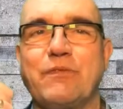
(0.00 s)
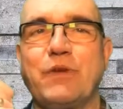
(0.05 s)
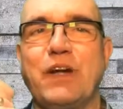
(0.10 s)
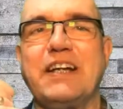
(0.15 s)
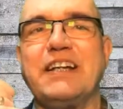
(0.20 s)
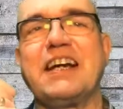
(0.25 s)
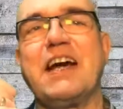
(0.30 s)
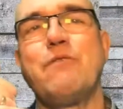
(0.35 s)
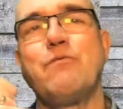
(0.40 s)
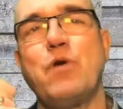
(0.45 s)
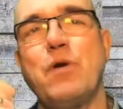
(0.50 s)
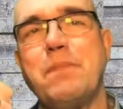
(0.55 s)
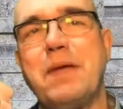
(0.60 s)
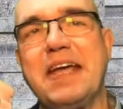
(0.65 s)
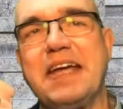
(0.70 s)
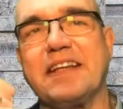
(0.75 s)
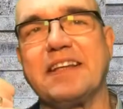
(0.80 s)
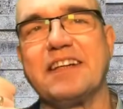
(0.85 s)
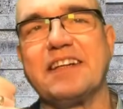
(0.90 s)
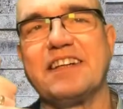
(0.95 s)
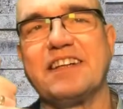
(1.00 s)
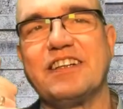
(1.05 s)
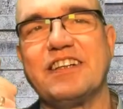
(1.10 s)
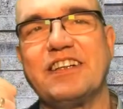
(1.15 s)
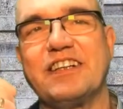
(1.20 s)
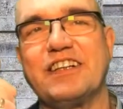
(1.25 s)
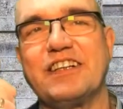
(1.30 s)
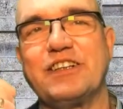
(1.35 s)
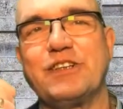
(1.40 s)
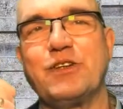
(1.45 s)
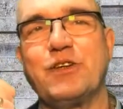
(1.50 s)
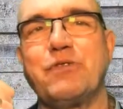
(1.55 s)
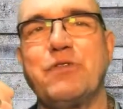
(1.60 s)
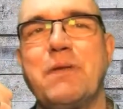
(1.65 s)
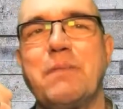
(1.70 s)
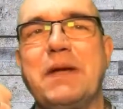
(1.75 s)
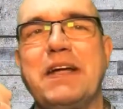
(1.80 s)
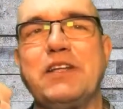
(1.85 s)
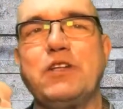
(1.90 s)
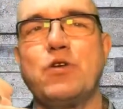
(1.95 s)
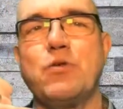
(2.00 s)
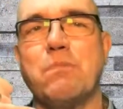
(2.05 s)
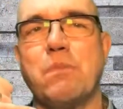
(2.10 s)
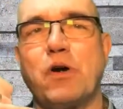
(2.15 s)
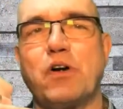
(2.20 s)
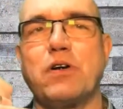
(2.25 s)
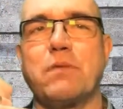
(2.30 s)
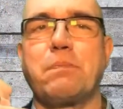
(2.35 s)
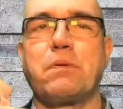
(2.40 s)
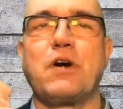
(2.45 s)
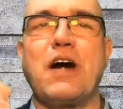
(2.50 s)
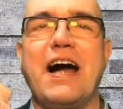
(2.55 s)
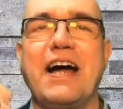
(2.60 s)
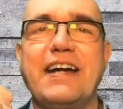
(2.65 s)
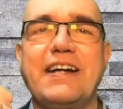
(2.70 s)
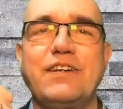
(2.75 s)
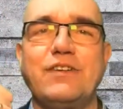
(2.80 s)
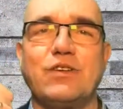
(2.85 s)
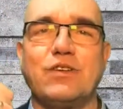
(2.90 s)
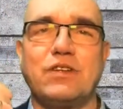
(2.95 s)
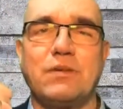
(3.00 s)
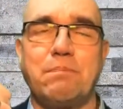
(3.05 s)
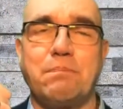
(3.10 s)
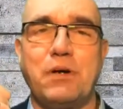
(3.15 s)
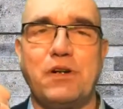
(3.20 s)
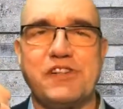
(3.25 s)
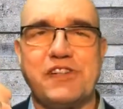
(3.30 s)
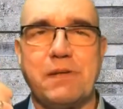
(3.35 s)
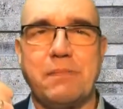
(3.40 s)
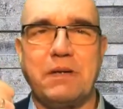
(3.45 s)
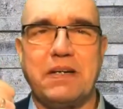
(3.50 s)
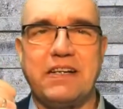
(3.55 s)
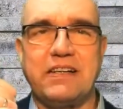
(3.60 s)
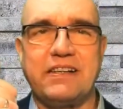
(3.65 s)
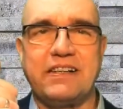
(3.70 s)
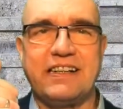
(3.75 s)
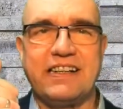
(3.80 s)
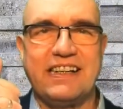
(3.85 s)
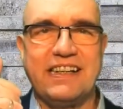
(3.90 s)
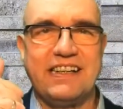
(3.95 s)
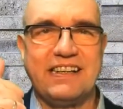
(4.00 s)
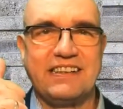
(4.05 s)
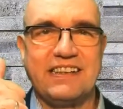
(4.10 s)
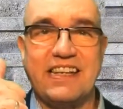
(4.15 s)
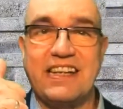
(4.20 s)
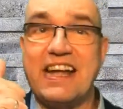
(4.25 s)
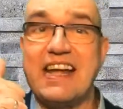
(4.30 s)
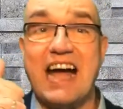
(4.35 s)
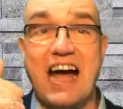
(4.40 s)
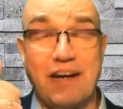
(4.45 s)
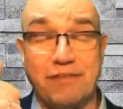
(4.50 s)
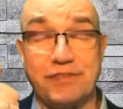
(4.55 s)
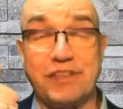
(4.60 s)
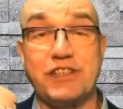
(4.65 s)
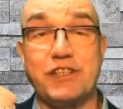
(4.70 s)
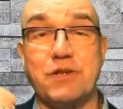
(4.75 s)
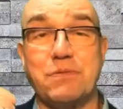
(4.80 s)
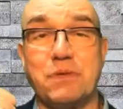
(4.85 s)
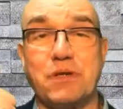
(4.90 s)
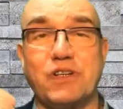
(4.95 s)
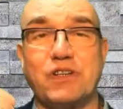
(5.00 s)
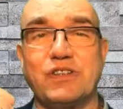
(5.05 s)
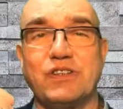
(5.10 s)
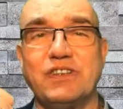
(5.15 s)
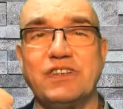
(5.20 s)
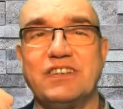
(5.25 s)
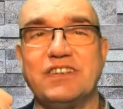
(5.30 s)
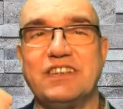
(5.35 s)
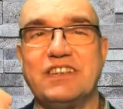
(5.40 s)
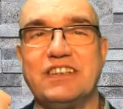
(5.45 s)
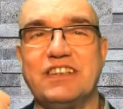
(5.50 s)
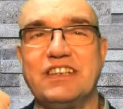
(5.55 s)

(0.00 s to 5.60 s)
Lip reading: When can we meet? Could we meet tomorrow, Brian, or possibly the day after tomorrow?